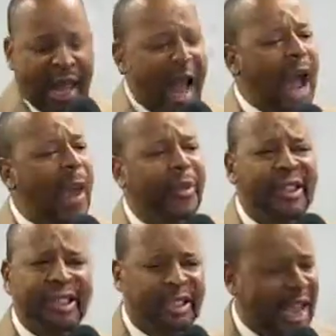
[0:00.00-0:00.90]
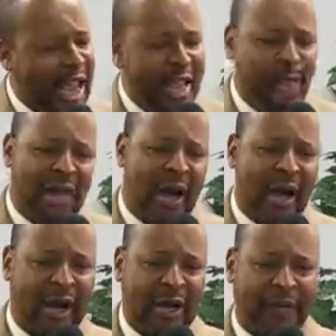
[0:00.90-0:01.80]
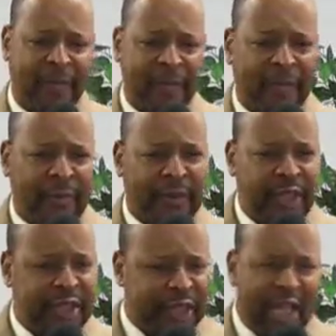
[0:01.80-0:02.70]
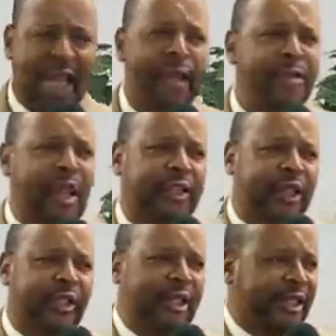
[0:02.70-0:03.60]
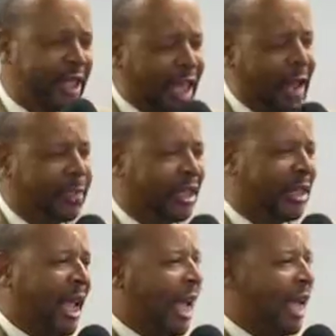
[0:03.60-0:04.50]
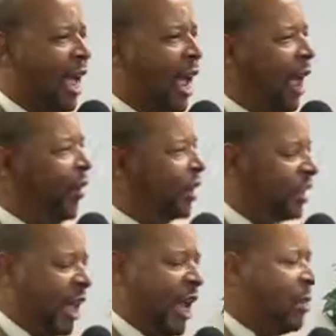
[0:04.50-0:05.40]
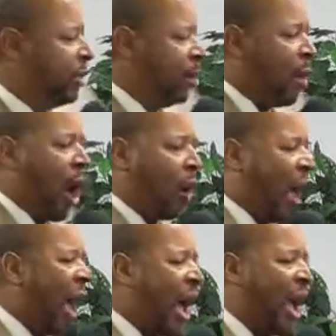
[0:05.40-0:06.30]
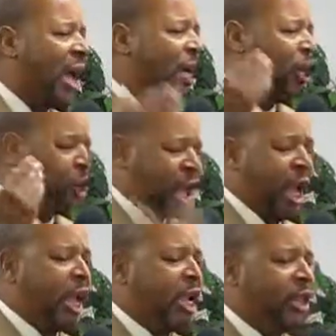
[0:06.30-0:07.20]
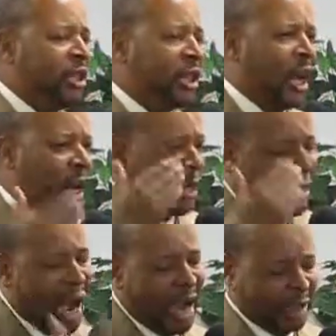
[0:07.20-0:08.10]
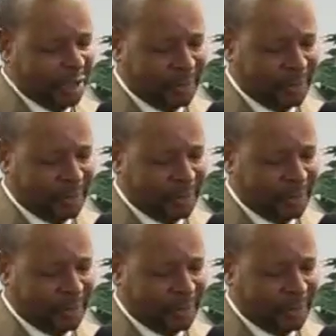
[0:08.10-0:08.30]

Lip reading: I am the same God. The same yesterday, the same today, and the same tomorrow. I change not.